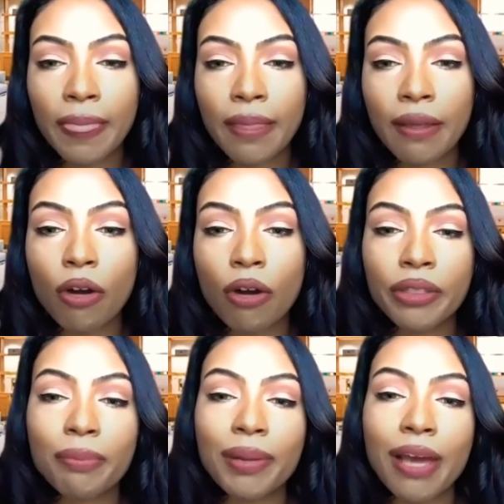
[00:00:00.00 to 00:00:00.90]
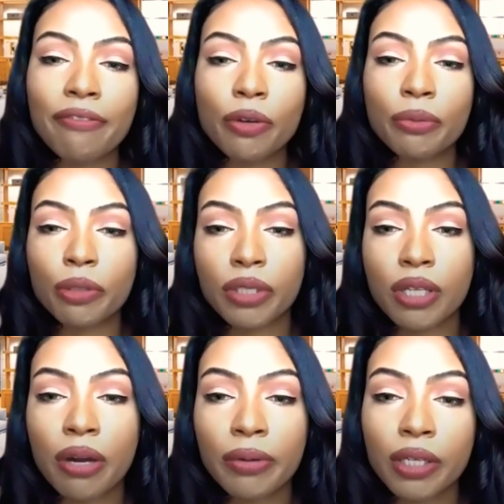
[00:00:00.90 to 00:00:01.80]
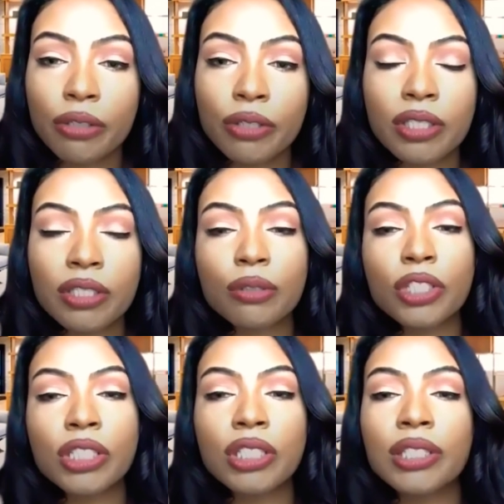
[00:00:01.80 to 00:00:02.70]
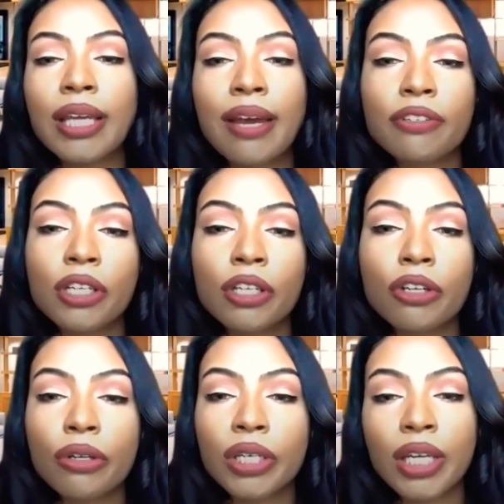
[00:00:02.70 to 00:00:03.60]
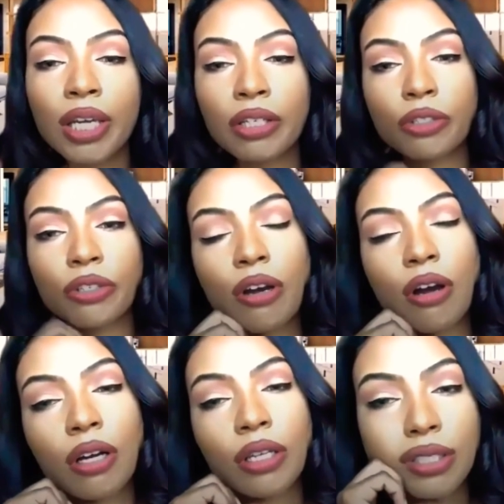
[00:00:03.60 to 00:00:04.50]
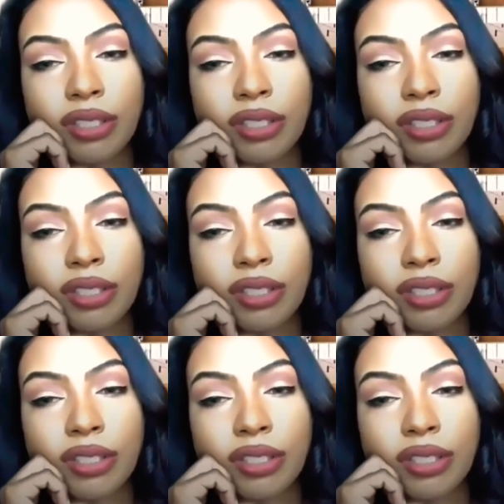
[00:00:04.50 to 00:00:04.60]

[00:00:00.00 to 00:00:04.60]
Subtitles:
on the platform she was already using, so she didn't have to incur any extra costs.